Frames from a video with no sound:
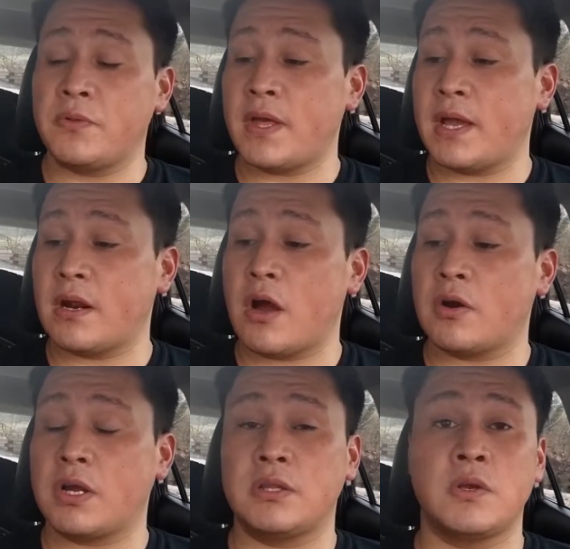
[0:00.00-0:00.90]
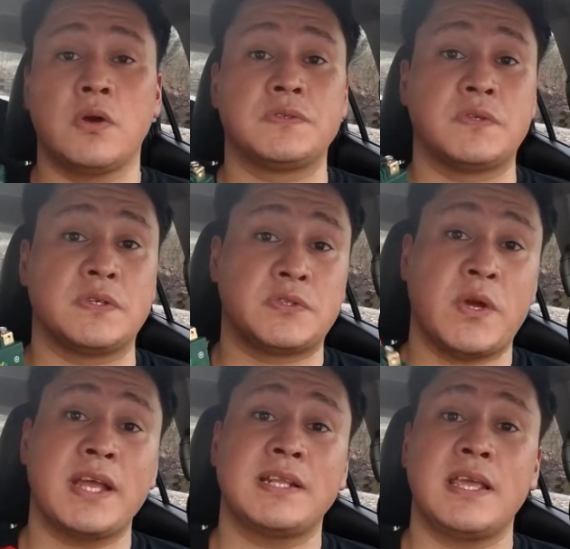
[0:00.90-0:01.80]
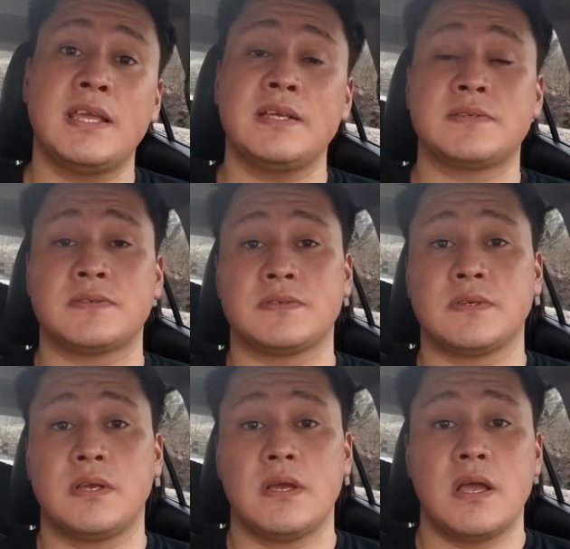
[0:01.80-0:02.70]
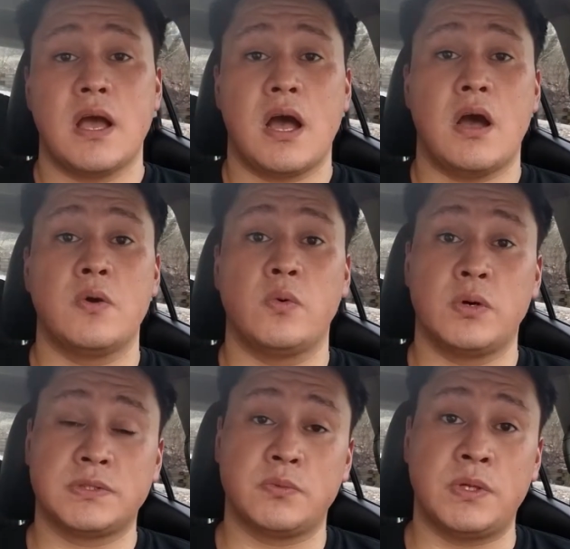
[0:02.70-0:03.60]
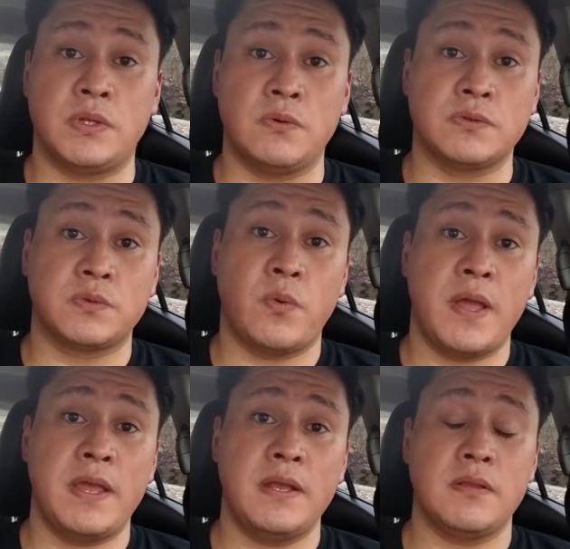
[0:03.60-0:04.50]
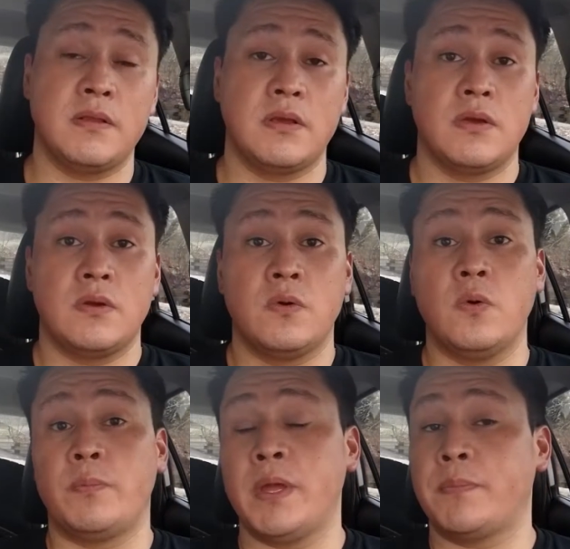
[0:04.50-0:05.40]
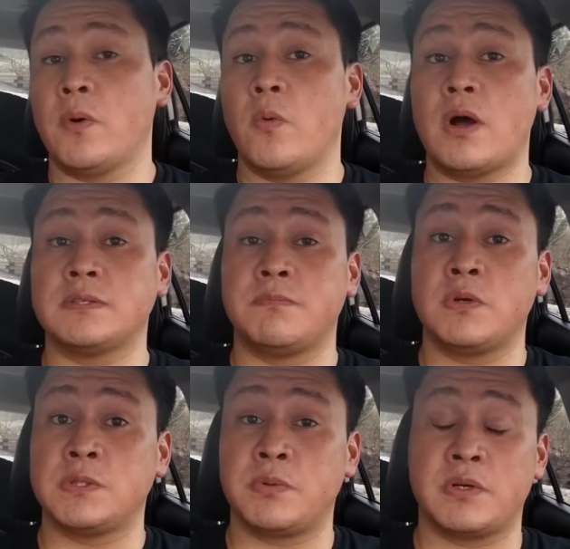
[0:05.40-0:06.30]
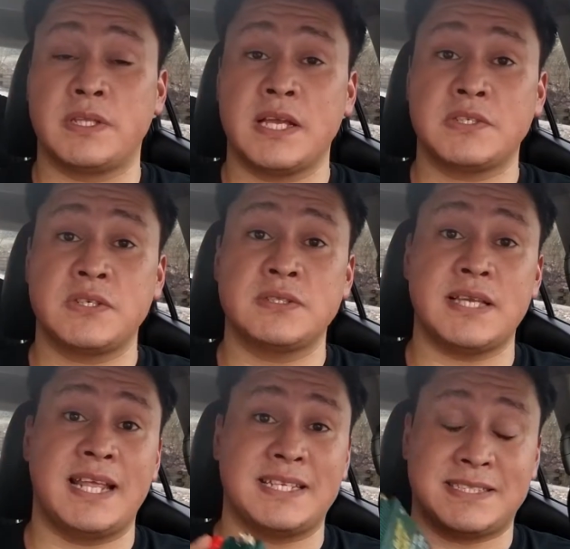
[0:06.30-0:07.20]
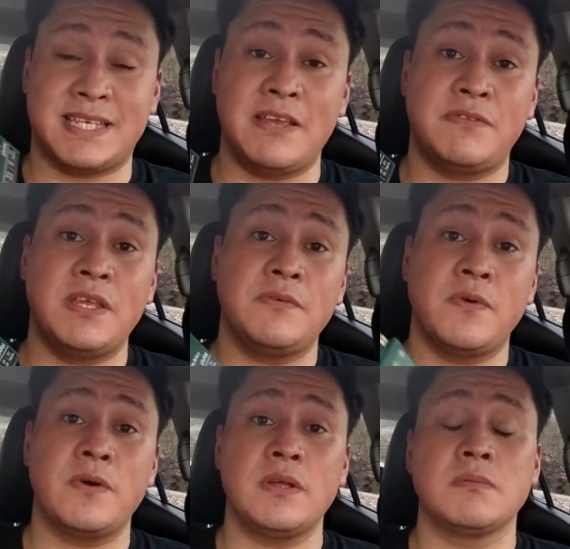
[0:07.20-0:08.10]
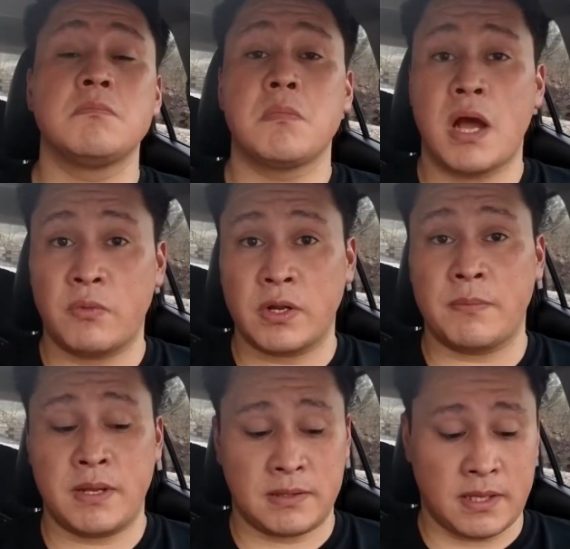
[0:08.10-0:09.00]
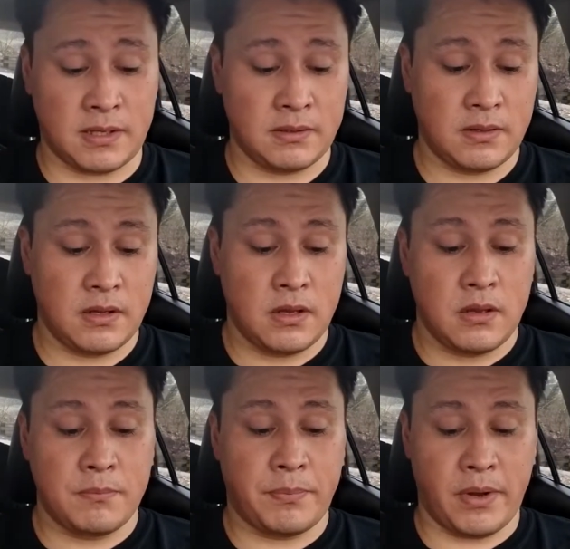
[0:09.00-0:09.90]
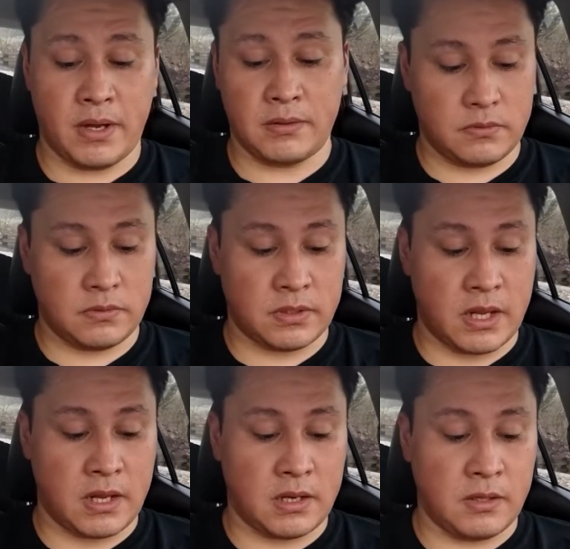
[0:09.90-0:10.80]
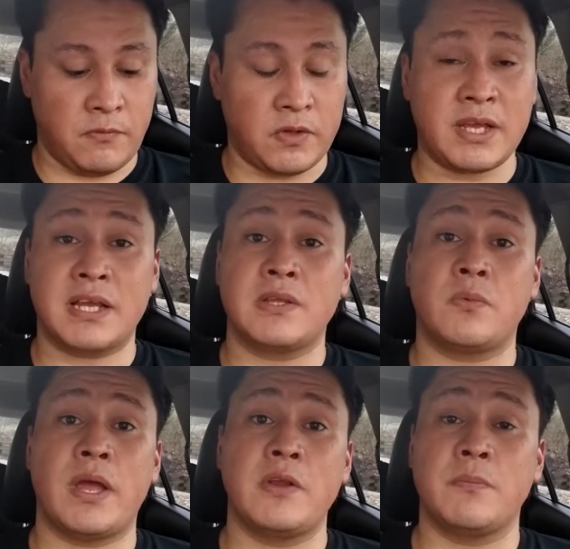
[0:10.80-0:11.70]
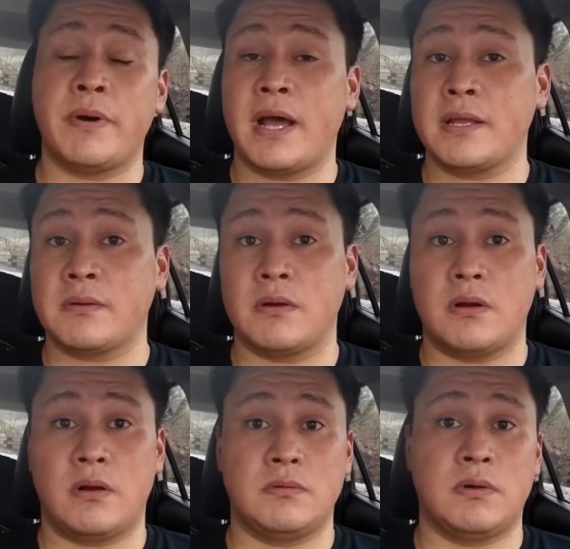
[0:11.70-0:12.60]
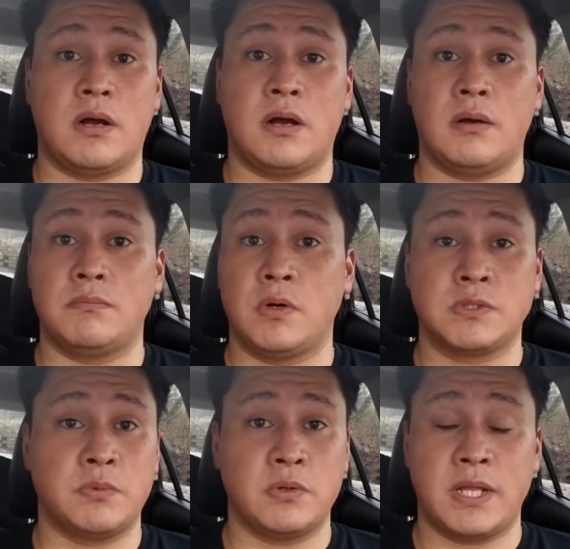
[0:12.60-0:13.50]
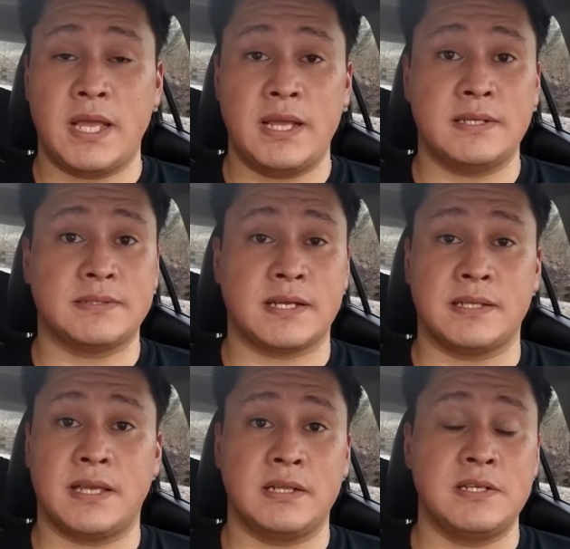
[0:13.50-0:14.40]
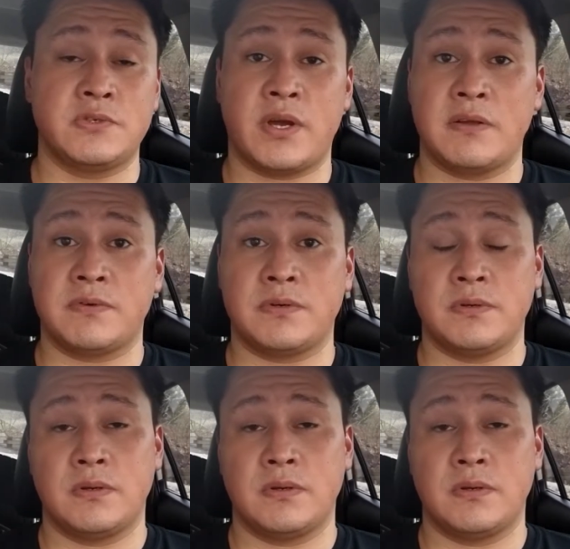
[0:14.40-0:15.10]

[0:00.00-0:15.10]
that are gonna go to the track days, who wants to reduce weight, people want multiple connections and the safety for it. I'll recommend that. But that if you're not gonna ride your bike multiple days like a daily driver,